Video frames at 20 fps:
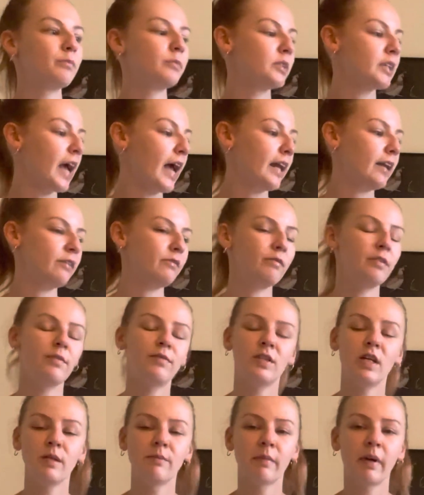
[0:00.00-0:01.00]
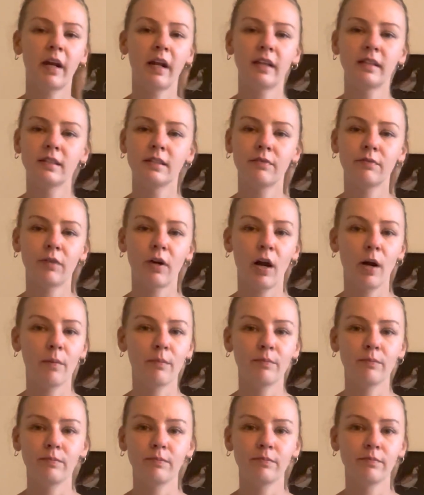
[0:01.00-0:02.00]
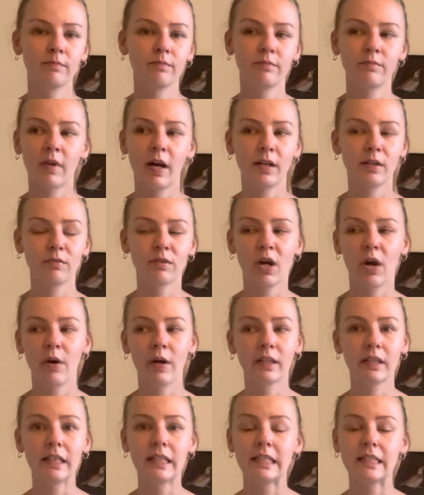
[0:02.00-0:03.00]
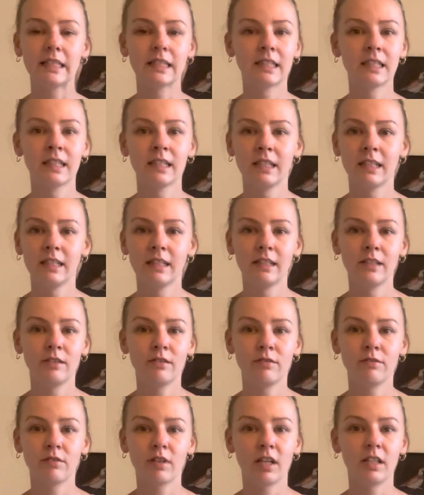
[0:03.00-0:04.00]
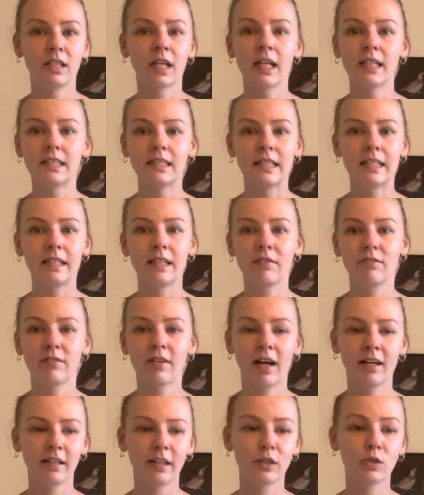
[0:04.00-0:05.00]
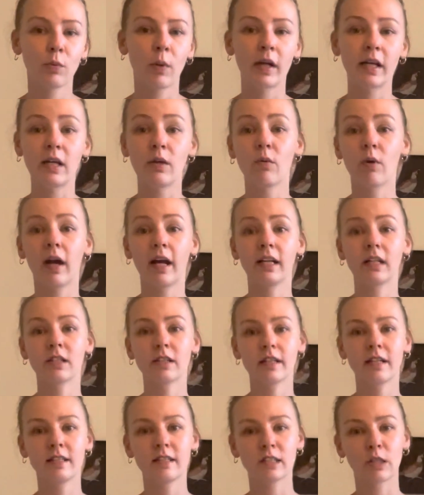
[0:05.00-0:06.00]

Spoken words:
10-15 minutes from, I don't know, at least a dozen, if not like 20 wineries.